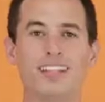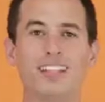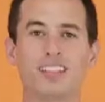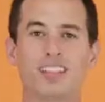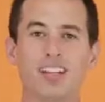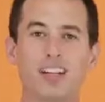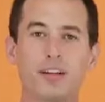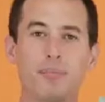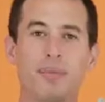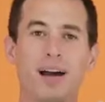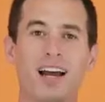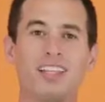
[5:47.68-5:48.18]
Let's
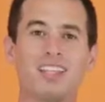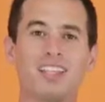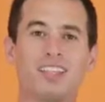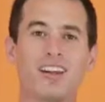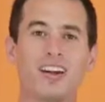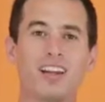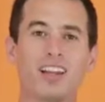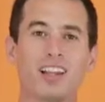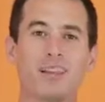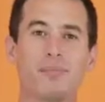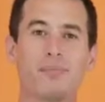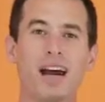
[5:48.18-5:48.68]
start by
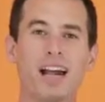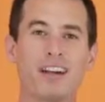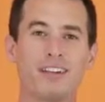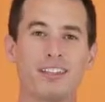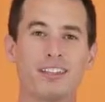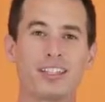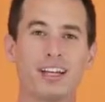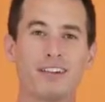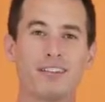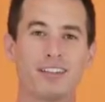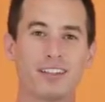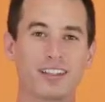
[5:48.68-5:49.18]
installing the
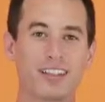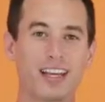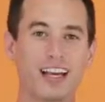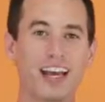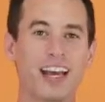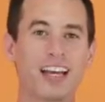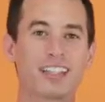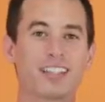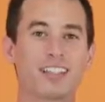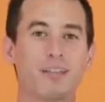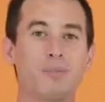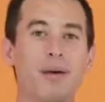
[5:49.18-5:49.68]
battery cover that
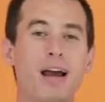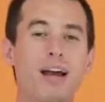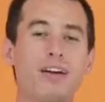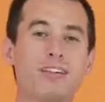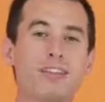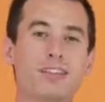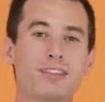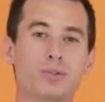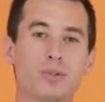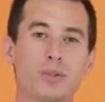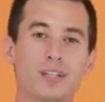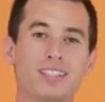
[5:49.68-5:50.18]
has the
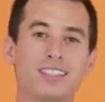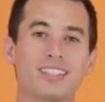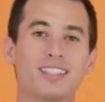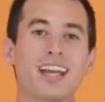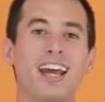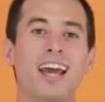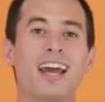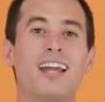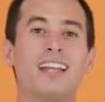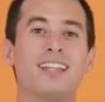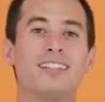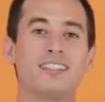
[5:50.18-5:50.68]
power switch
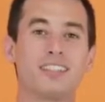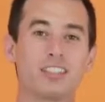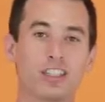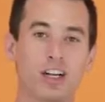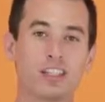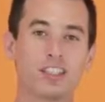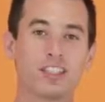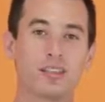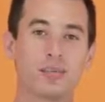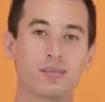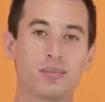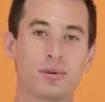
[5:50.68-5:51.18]
and
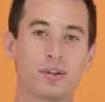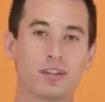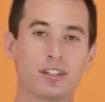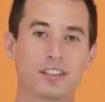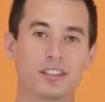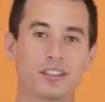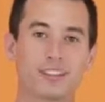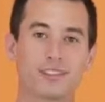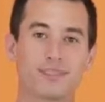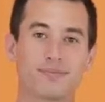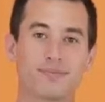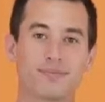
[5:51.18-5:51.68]
charging
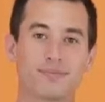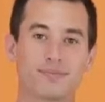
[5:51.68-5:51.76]
ports.